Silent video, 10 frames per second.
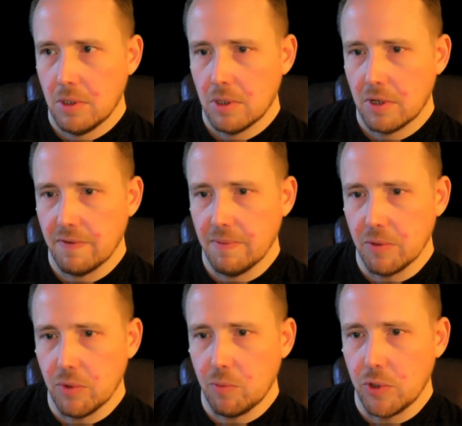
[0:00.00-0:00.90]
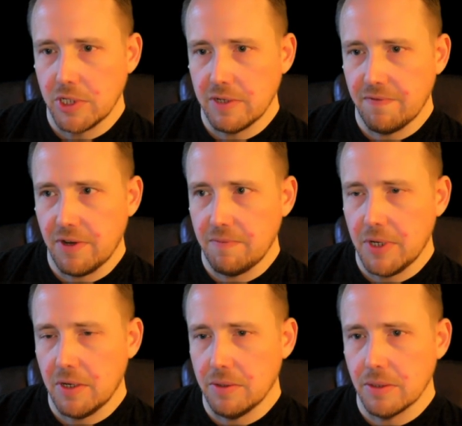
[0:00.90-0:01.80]
And then they're 1.75
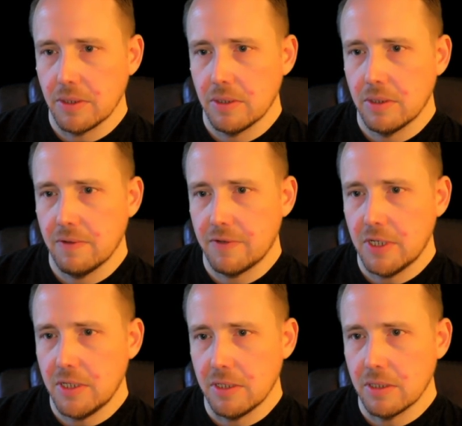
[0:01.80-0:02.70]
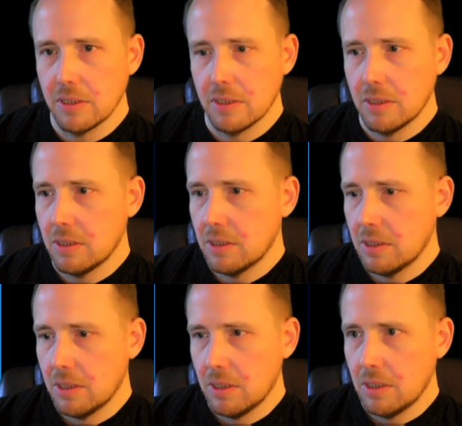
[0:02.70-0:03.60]
pounds of cheese.
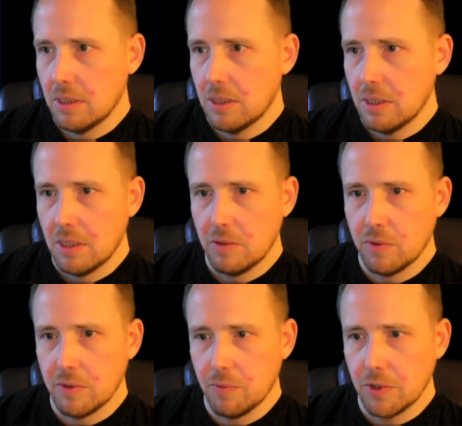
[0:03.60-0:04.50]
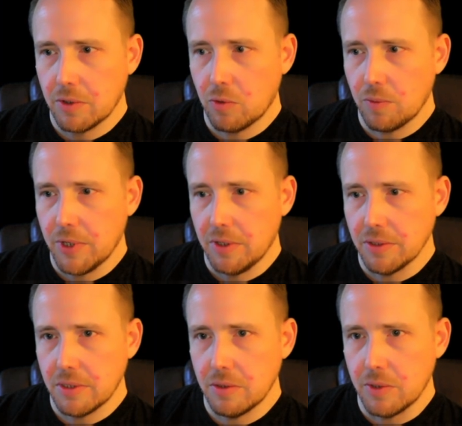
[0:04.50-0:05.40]
They want 1 1/4
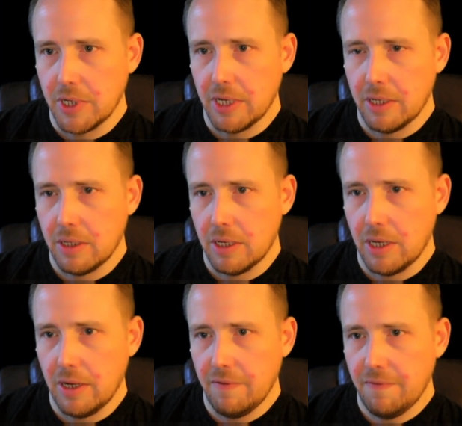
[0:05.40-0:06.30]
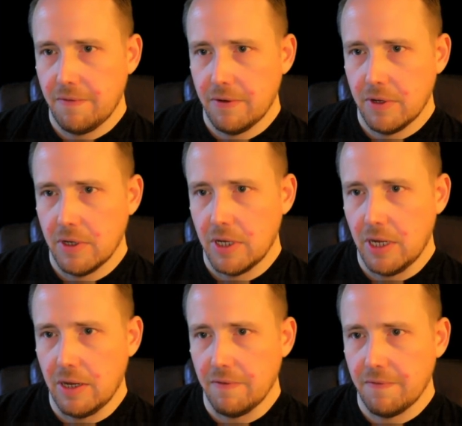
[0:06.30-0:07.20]
pounds. Let's do a half,
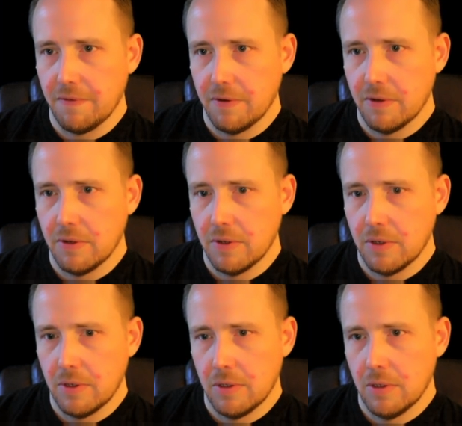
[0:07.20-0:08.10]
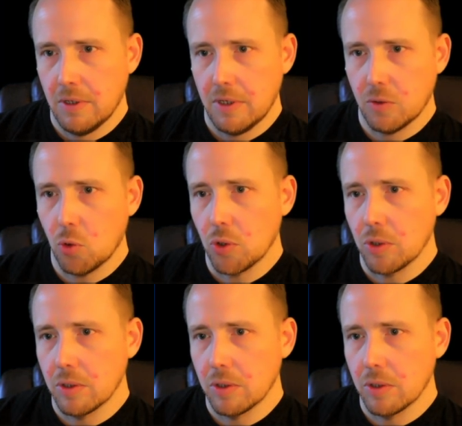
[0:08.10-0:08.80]
and a quarter.